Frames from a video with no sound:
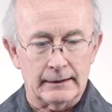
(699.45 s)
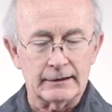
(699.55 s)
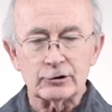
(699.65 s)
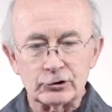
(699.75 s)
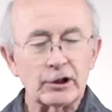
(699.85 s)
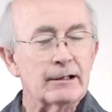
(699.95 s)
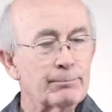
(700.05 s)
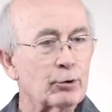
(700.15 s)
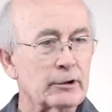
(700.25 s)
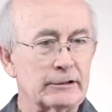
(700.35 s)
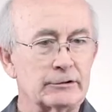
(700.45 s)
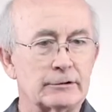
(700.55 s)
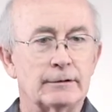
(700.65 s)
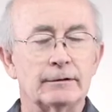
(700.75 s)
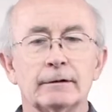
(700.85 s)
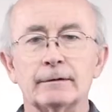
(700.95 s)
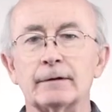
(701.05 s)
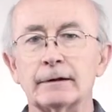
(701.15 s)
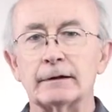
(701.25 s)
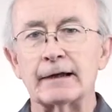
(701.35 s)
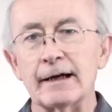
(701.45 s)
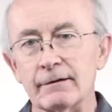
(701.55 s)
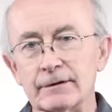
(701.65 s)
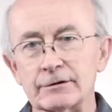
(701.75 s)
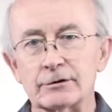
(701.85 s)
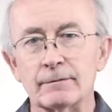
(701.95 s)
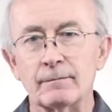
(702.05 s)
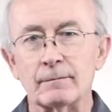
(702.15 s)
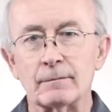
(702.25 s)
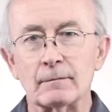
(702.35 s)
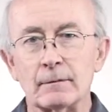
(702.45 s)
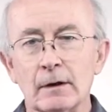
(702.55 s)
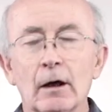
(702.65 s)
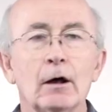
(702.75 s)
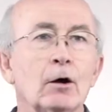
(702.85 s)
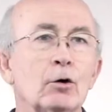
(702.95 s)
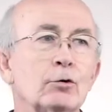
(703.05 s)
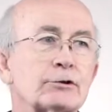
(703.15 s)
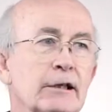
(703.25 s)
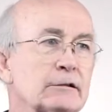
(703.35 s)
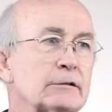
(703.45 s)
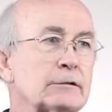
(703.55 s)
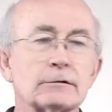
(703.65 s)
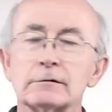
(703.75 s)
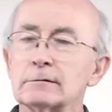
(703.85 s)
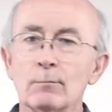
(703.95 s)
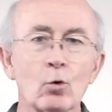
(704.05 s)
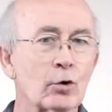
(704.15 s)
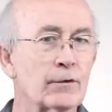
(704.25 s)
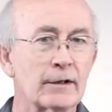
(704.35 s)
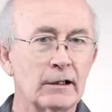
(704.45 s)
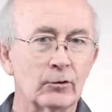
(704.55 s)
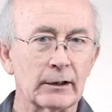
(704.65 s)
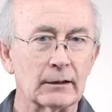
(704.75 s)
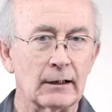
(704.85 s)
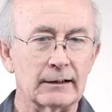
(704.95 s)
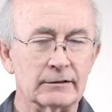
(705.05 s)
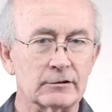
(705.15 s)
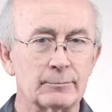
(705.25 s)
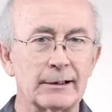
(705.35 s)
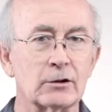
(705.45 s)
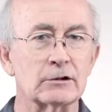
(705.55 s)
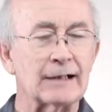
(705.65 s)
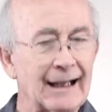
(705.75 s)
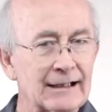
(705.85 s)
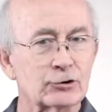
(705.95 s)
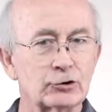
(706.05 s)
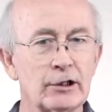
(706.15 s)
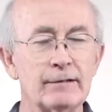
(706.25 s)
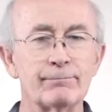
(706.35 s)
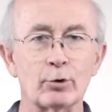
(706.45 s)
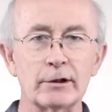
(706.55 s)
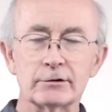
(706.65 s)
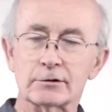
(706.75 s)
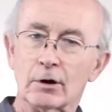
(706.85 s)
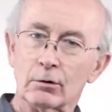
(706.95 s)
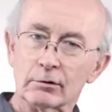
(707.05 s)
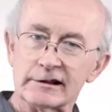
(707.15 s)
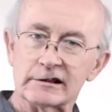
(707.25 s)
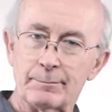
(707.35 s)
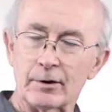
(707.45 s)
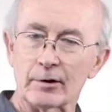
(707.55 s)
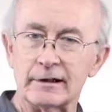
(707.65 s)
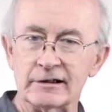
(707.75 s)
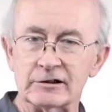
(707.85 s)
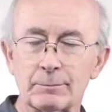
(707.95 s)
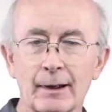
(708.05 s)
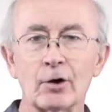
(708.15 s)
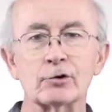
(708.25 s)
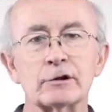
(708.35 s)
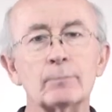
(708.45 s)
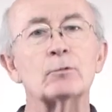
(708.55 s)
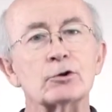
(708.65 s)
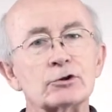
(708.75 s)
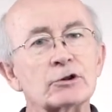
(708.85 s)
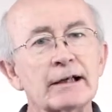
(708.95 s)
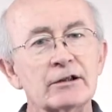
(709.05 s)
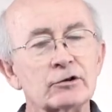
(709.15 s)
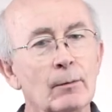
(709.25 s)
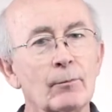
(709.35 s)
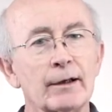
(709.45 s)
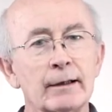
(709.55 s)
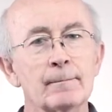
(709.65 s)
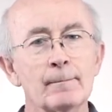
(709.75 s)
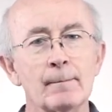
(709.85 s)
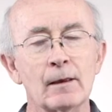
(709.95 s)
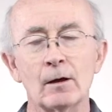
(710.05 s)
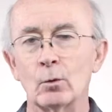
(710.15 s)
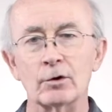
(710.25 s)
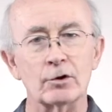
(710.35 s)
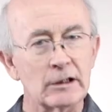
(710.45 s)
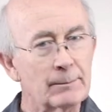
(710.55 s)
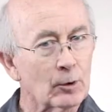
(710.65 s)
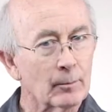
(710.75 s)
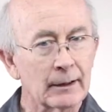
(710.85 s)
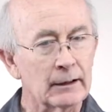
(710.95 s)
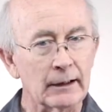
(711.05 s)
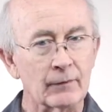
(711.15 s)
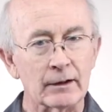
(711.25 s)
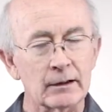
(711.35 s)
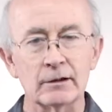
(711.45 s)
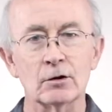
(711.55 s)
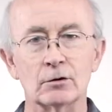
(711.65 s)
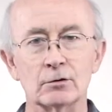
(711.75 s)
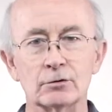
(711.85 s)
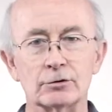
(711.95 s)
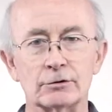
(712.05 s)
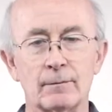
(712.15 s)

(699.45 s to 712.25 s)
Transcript: it is the chief priest, Caiaphas, who says more than he realizes because as chief priest, the Holy Spirit inspires him to say something with deeper meaning than he knows.